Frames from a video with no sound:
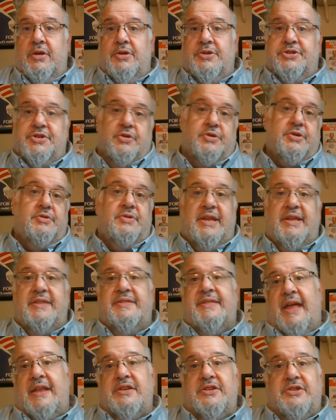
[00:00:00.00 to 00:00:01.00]
So you
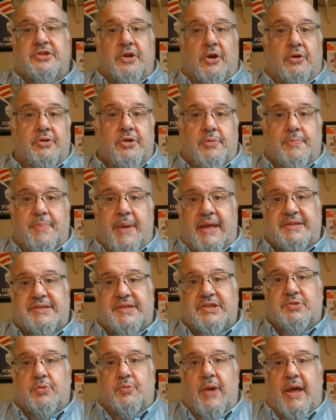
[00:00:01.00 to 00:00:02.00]
need that donor base
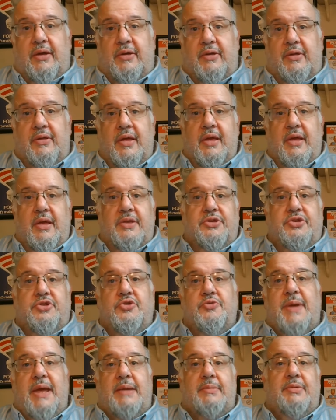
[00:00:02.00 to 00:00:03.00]
as well
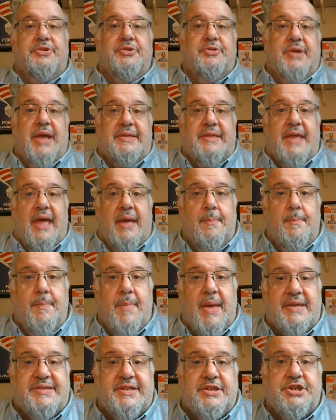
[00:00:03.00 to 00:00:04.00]
to be able to get that
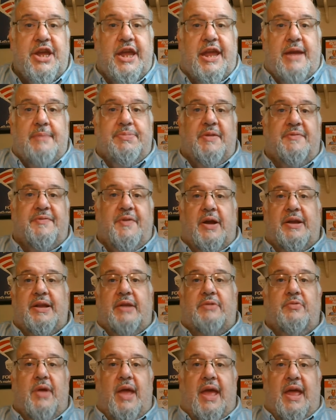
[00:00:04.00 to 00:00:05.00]
message amplified and,